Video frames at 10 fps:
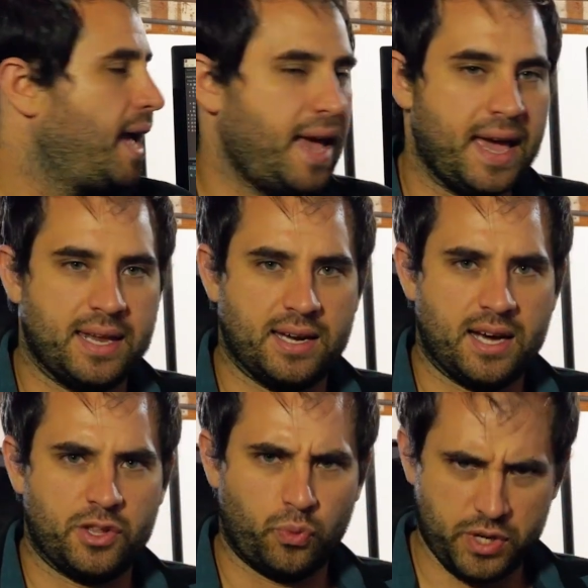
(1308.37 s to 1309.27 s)
and
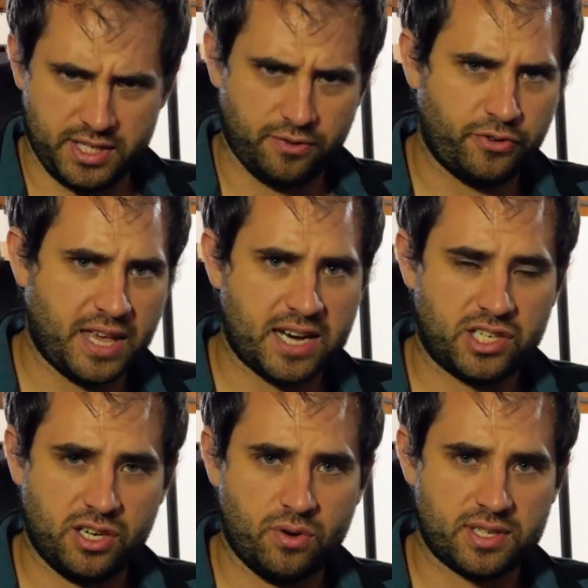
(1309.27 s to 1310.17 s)
the reason for that
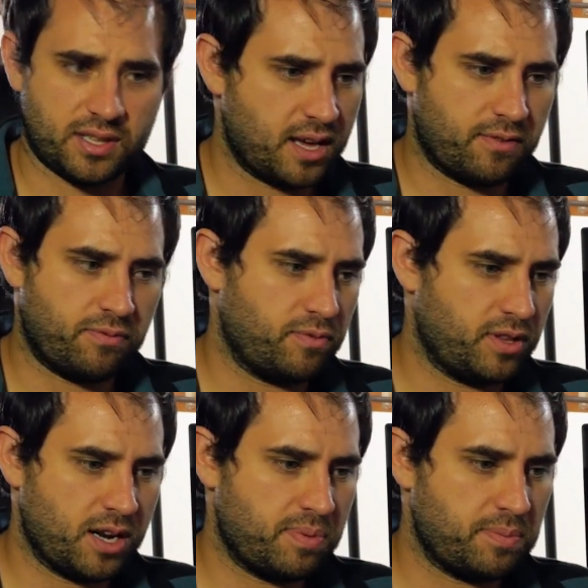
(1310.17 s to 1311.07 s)
too is a lot
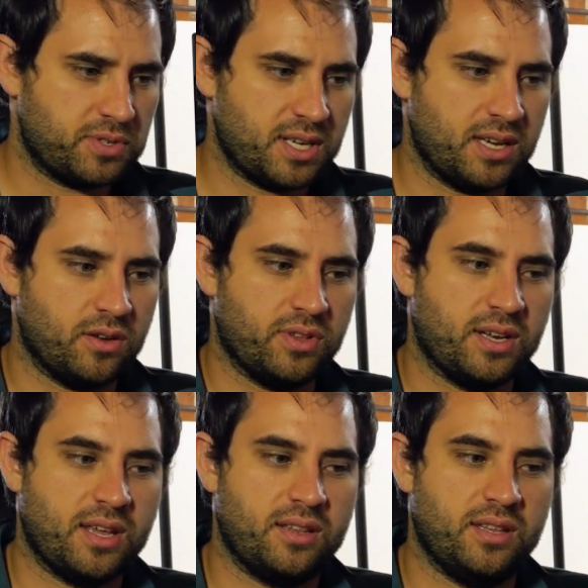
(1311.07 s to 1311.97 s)
of people say
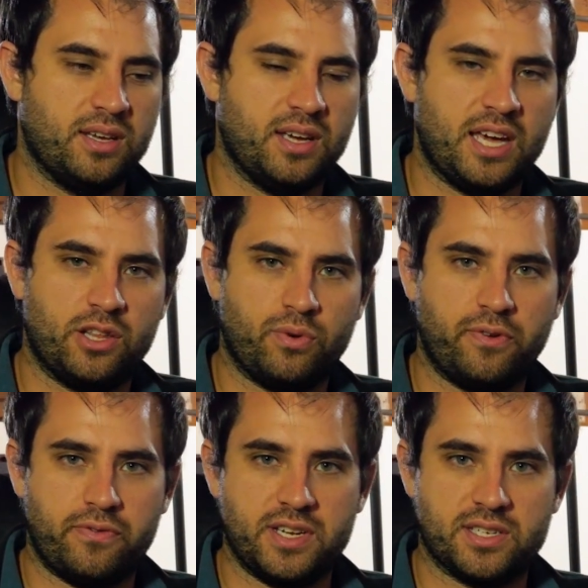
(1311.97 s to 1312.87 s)
the
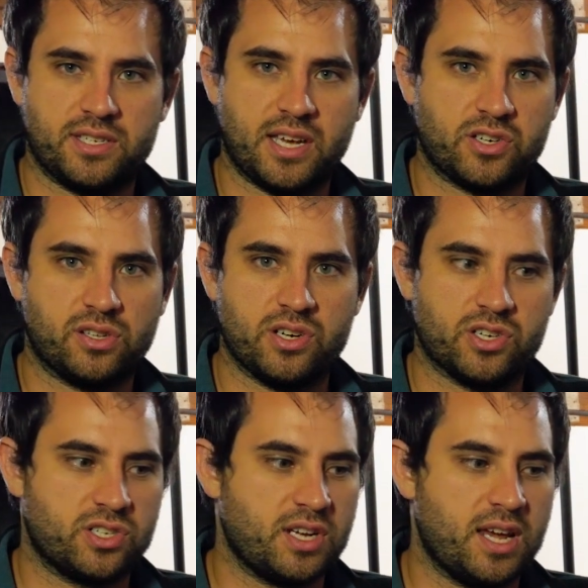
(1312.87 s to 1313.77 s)
8350 is essentially
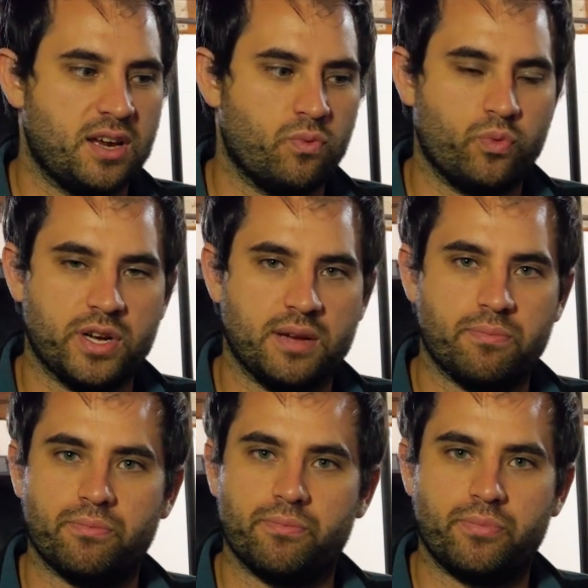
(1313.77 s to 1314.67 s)
just a
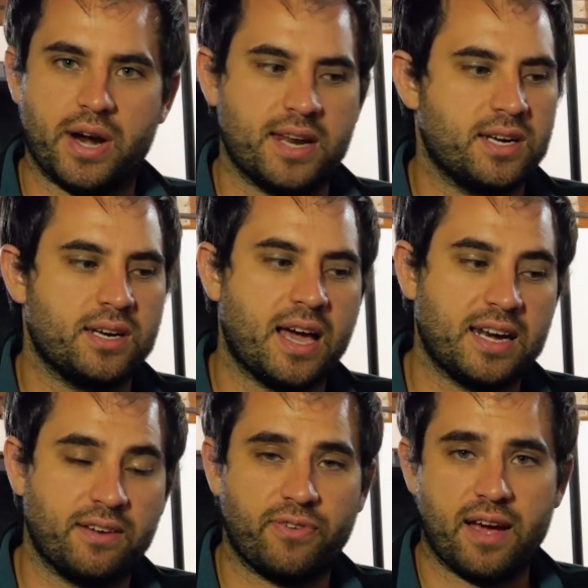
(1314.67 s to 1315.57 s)
rebranded
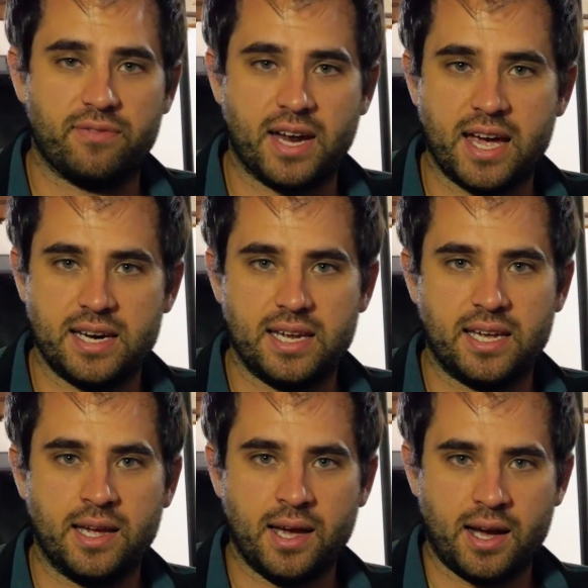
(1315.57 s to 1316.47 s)

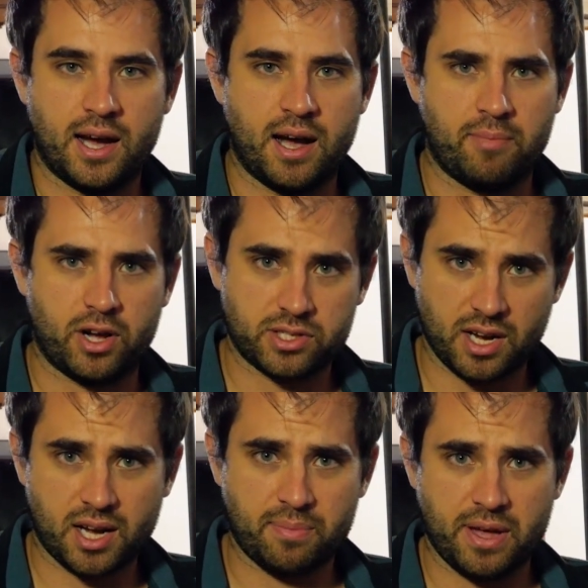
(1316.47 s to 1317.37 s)
9590. I'll
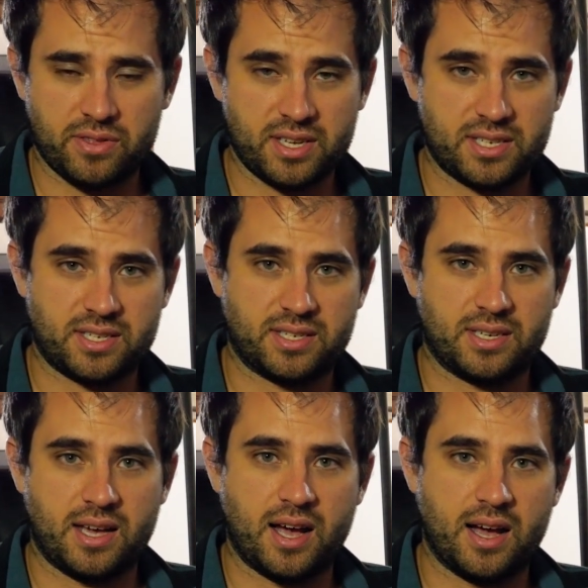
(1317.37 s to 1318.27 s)
talk about this
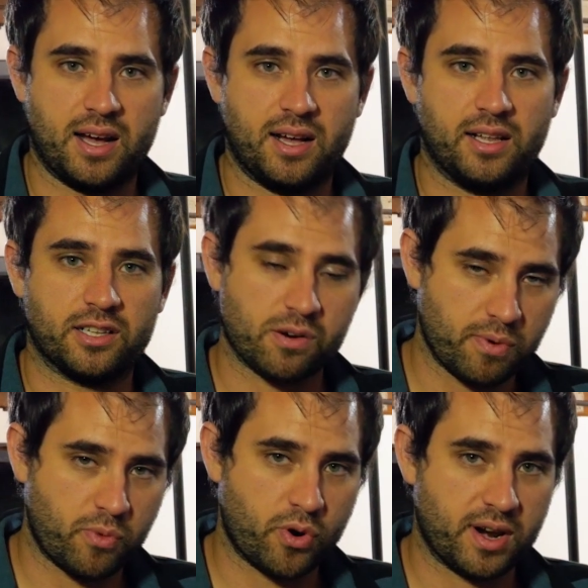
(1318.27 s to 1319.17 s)
a little
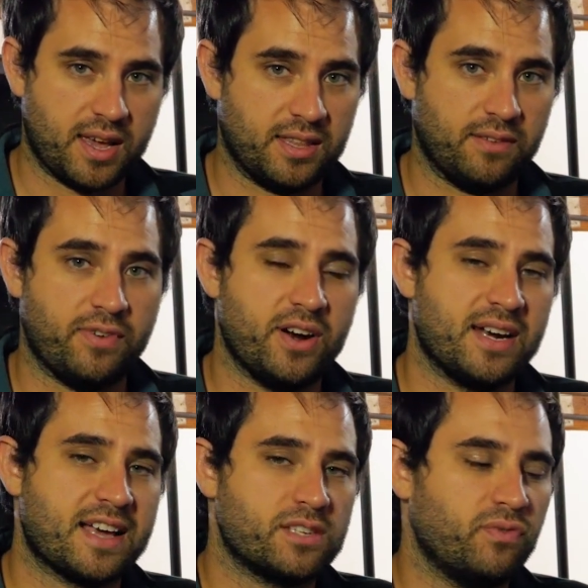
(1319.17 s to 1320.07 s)
bit more in the very
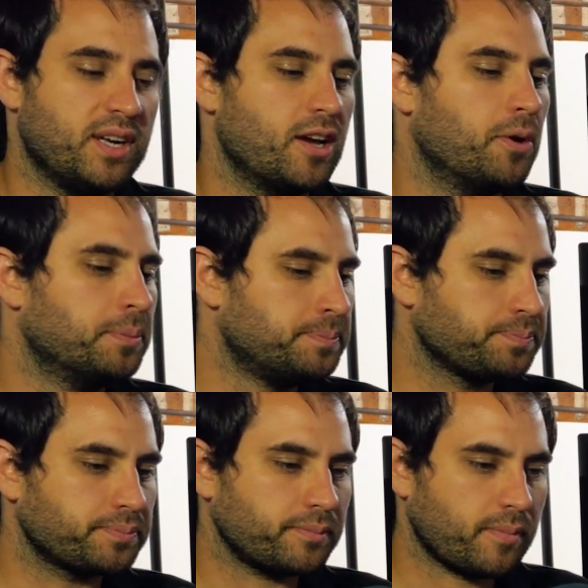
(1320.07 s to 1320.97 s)
next video,
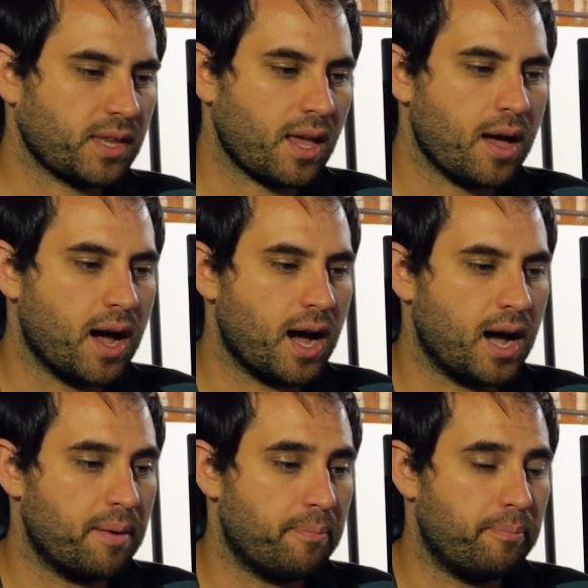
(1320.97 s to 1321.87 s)

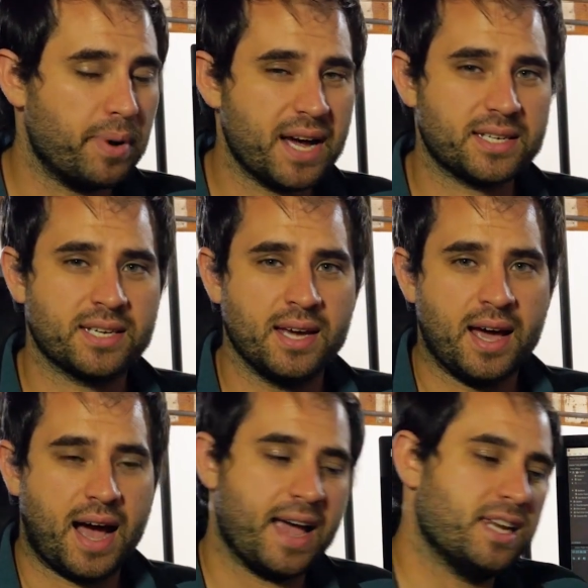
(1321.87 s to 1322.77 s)
but
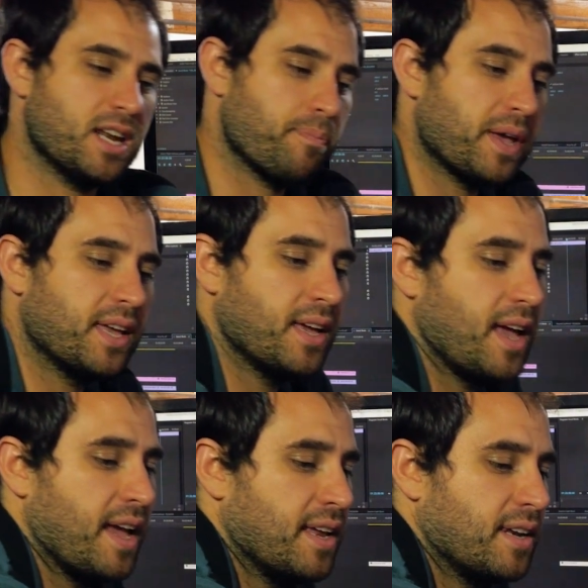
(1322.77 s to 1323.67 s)
I ended up picking a